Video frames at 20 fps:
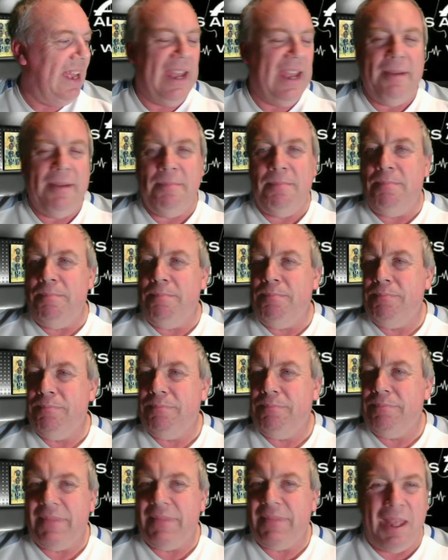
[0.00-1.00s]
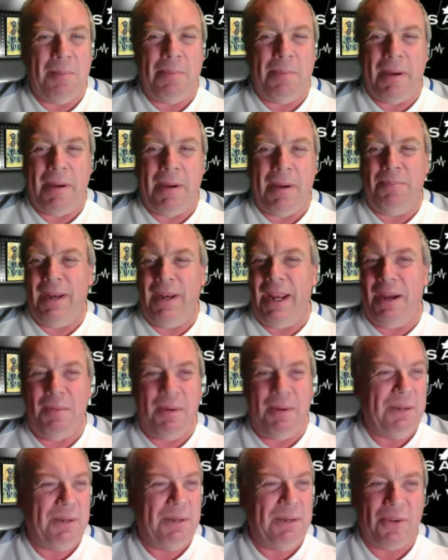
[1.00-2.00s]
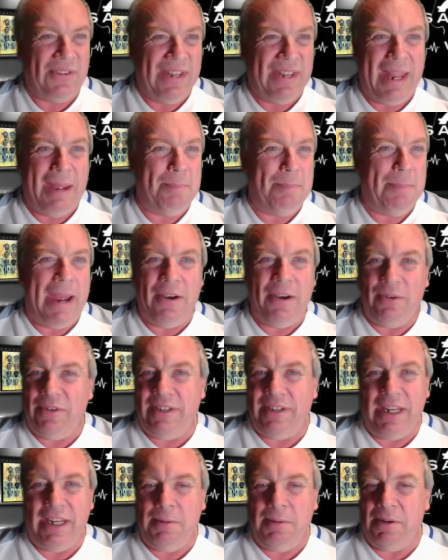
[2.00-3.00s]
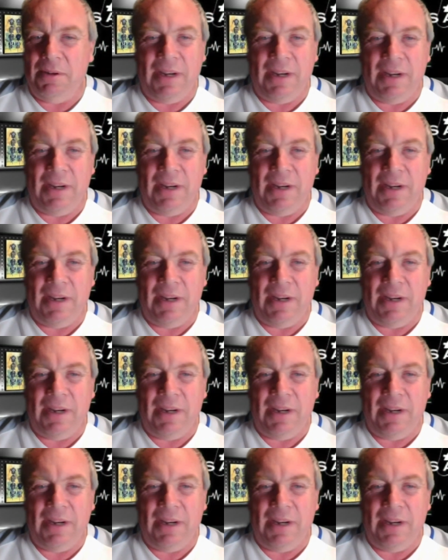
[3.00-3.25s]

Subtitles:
a bad player when he wasn't that bad on debut.